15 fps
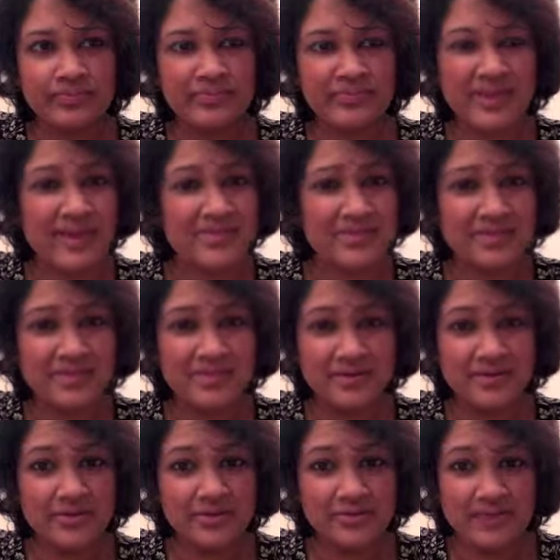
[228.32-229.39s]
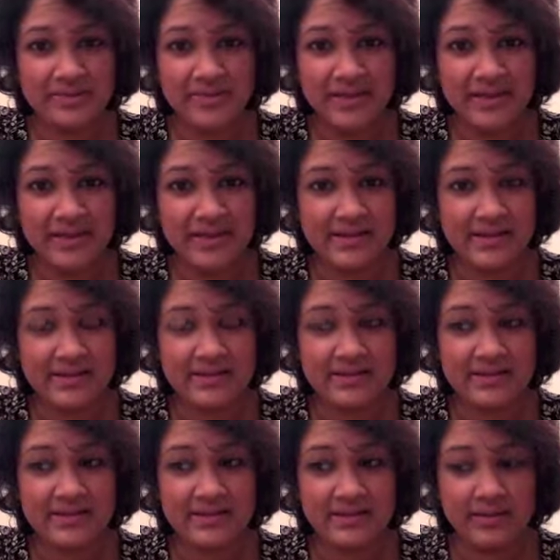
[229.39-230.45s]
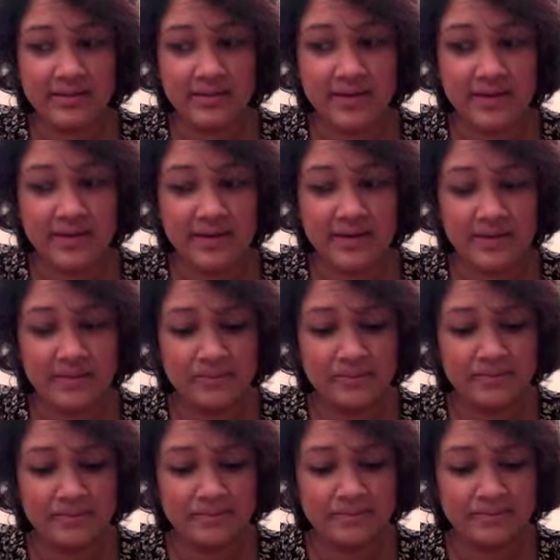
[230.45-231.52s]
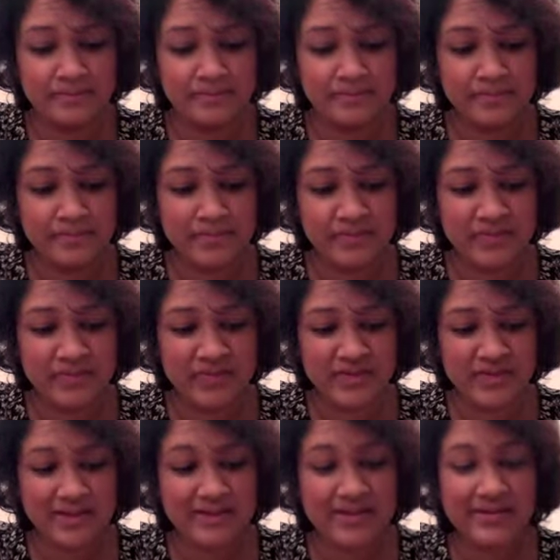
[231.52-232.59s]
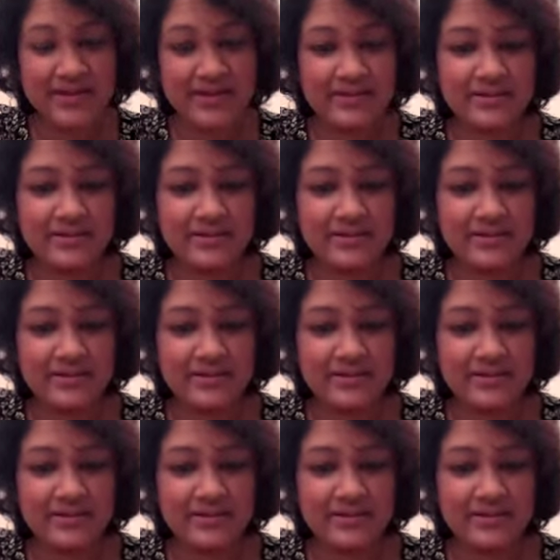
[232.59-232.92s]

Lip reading: Parents might not be pleased, and that